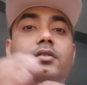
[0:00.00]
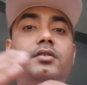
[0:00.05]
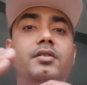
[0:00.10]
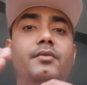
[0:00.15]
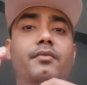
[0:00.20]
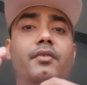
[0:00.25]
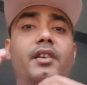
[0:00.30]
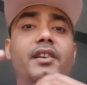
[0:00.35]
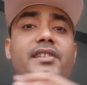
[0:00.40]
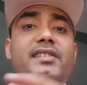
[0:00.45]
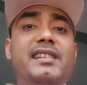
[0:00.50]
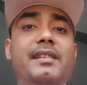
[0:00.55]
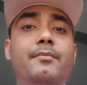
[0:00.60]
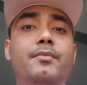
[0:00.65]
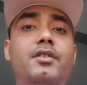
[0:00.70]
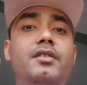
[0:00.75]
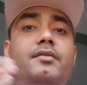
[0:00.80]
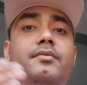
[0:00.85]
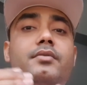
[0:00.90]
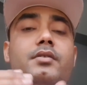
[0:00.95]
So for
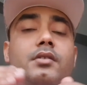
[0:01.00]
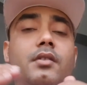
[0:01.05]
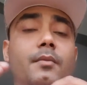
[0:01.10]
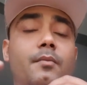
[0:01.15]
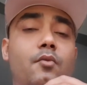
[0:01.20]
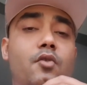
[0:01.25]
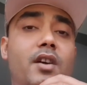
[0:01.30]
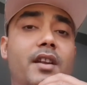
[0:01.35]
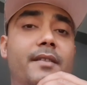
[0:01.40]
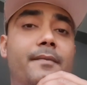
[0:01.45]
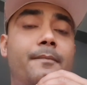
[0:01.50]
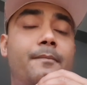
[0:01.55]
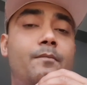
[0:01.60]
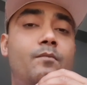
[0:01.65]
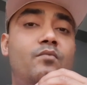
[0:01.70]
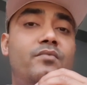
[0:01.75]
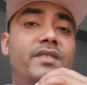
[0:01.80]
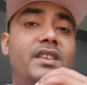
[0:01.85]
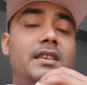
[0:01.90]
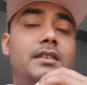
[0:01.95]
example, if someone
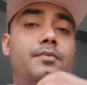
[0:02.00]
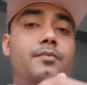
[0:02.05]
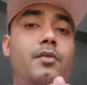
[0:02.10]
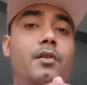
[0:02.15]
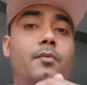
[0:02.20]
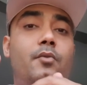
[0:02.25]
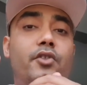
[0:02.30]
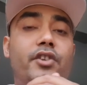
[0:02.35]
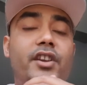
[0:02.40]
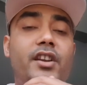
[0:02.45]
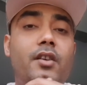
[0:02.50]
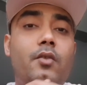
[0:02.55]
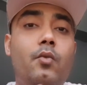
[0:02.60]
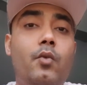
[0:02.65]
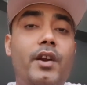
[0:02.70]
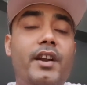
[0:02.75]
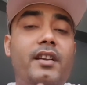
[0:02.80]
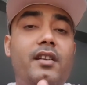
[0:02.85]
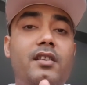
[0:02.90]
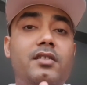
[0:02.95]
is promoting a
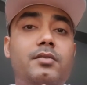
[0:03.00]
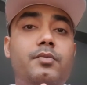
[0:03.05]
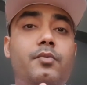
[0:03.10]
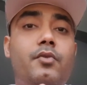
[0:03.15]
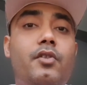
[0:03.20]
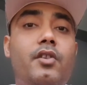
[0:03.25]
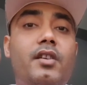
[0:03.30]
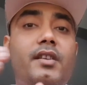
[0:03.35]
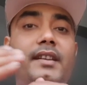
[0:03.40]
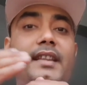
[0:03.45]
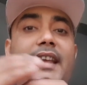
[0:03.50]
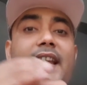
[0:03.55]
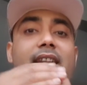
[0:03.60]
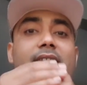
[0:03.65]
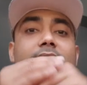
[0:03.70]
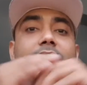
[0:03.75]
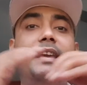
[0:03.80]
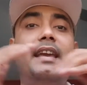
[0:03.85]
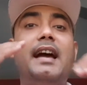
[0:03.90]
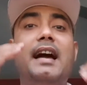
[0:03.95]
weight loss product,
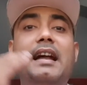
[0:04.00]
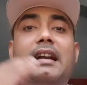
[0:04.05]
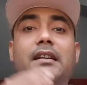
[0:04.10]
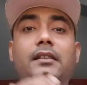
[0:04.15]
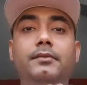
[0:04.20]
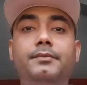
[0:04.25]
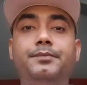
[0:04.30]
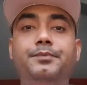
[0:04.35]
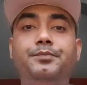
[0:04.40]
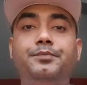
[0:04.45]
then they are